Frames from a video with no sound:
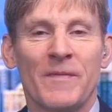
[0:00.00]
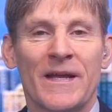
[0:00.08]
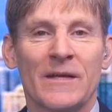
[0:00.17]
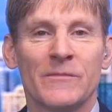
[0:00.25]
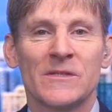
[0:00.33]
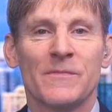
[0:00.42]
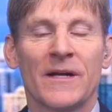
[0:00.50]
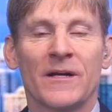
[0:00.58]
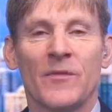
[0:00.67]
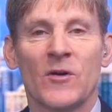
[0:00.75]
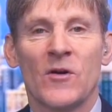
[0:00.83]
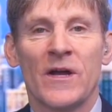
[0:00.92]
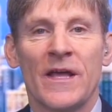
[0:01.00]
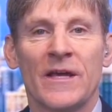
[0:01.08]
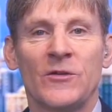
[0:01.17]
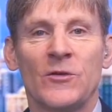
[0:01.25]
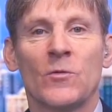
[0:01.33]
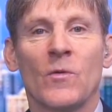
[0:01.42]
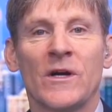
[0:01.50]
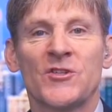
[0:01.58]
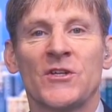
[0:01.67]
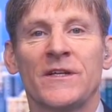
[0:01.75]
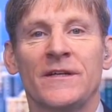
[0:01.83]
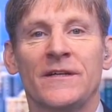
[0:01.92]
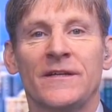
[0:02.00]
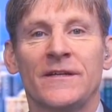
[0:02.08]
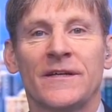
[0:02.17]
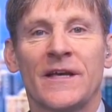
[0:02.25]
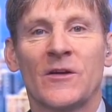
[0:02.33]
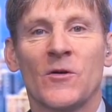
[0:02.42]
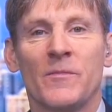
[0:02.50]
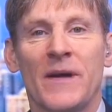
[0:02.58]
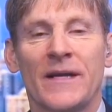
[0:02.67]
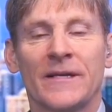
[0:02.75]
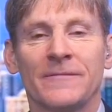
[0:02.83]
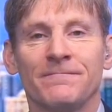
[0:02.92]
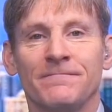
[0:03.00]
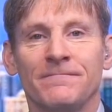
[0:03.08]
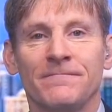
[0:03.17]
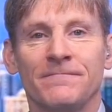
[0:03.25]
My name is Michael McRae, and you're watching Kitco Mining.